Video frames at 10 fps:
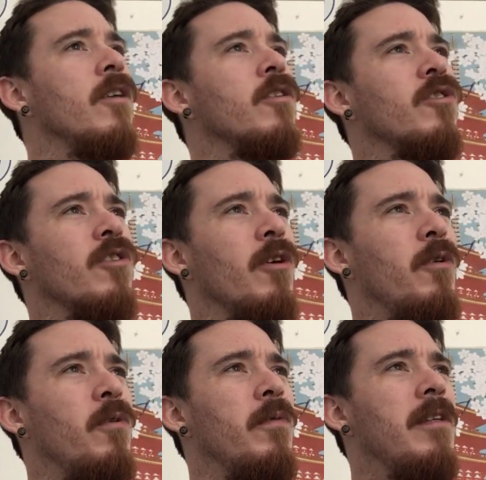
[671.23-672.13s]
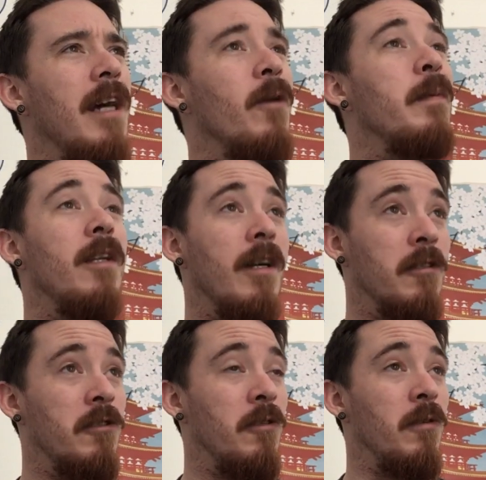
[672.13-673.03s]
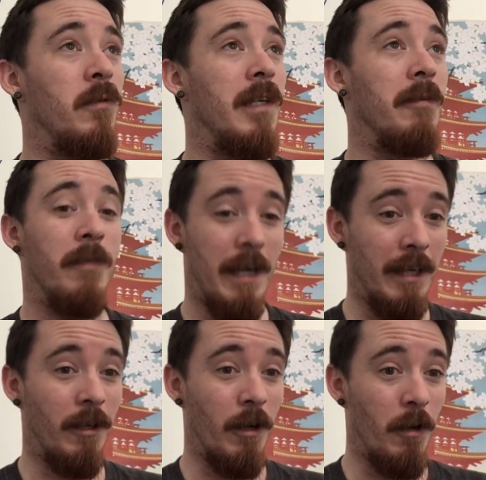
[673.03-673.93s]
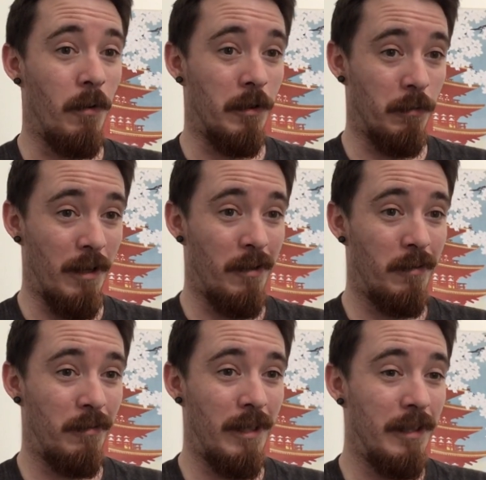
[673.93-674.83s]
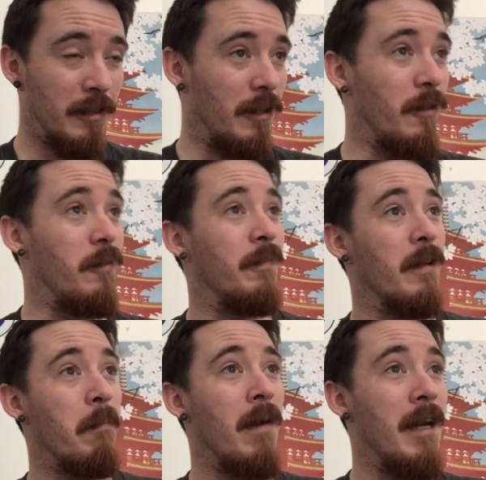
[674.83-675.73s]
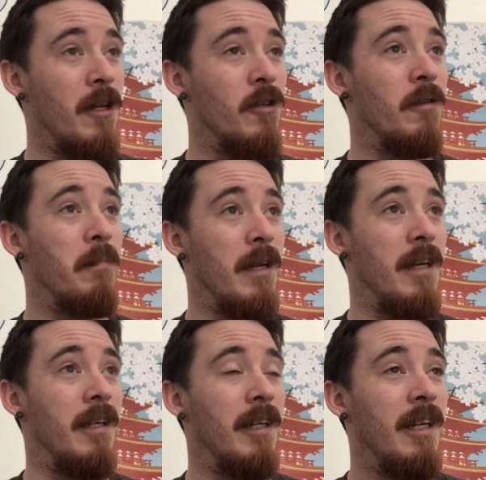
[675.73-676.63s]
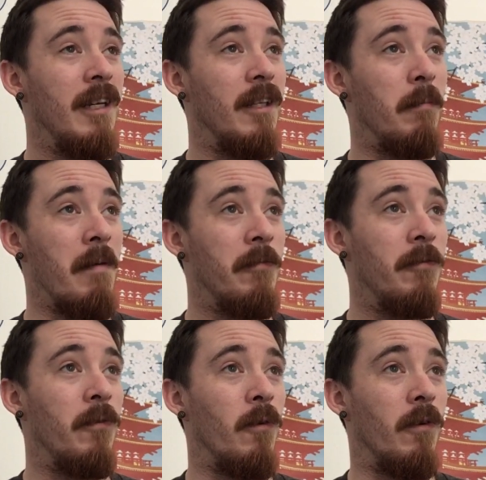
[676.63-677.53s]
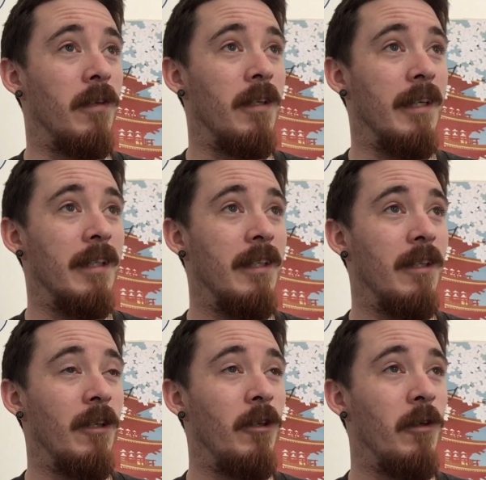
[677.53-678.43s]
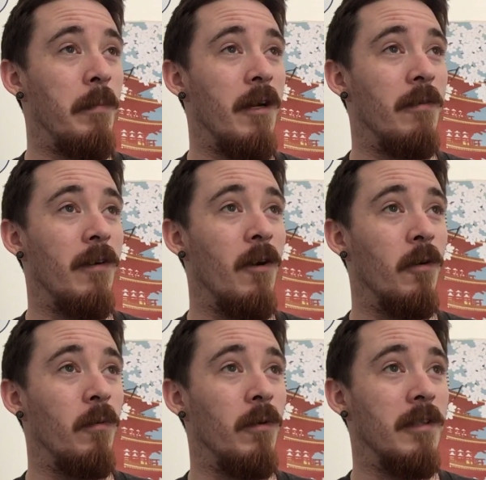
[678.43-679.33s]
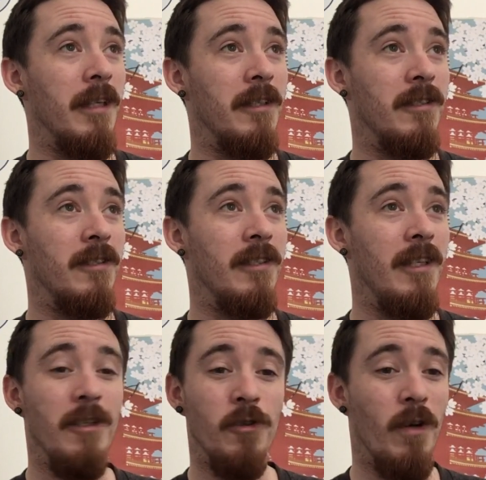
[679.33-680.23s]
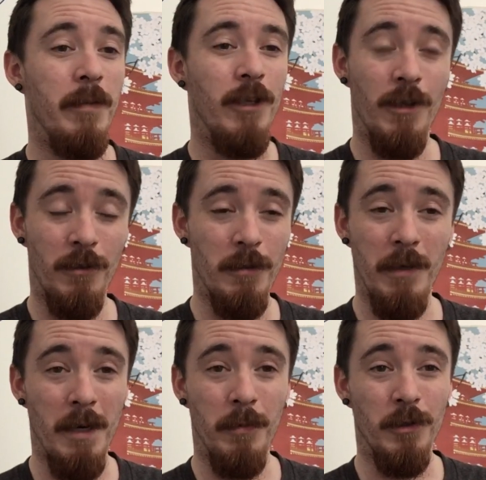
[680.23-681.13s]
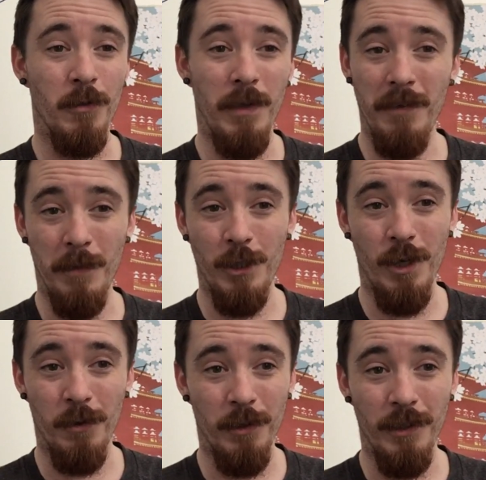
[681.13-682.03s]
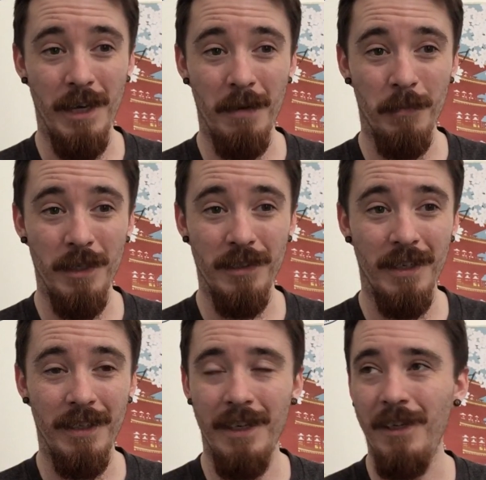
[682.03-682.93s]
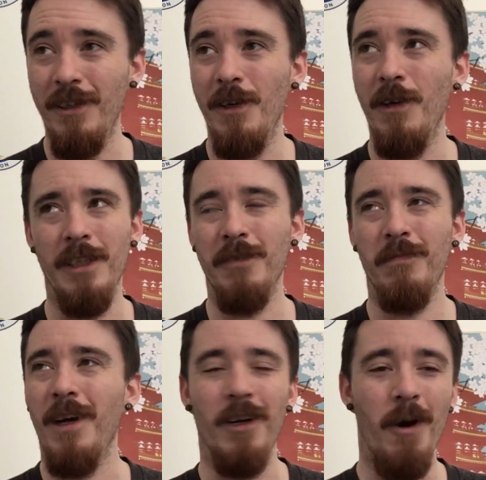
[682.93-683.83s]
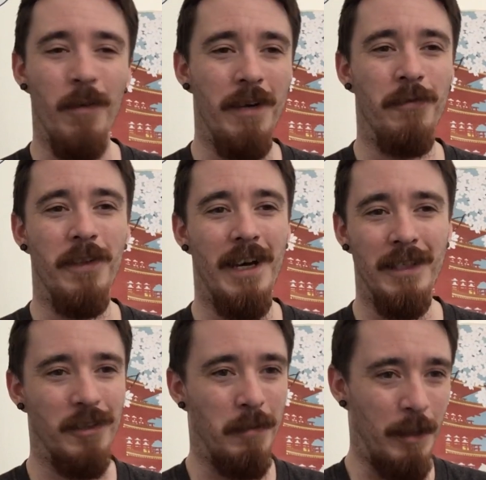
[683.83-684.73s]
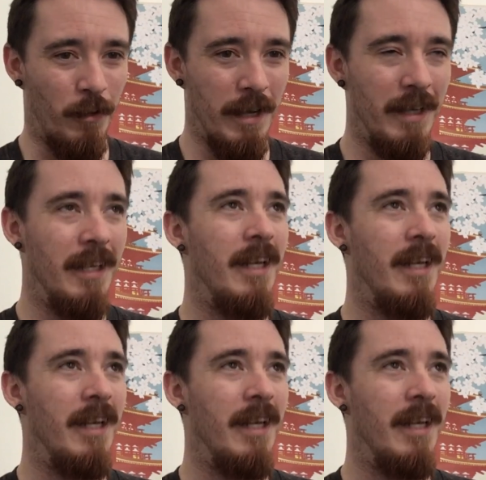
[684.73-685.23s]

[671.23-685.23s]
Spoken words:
So yeah, it would be nice to give that a go as well, really. So May should be the month for like a little bit of Hogwarts Legacy enjoyment, you know, to be able to relive my childhood again, basically, you know. I can't wait for that. It's going to be great.